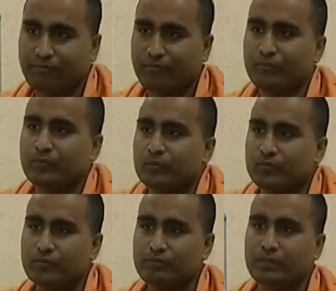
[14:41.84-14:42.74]

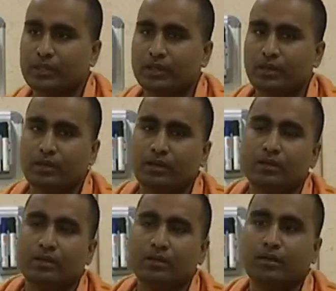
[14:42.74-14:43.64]

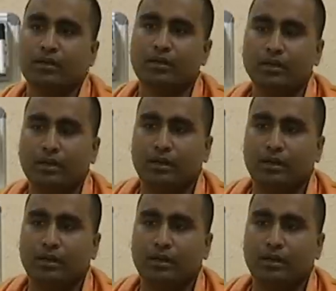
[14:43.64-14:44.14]
No one is speaking in this clip.